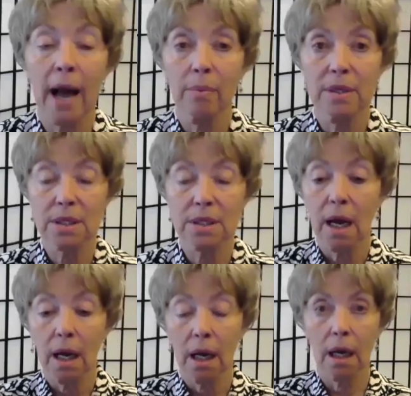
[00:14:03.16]
when I was
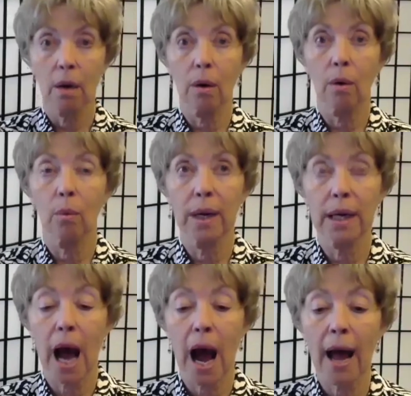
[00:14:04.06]

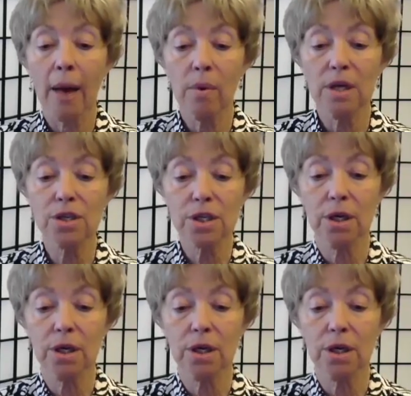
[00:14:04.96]
when I was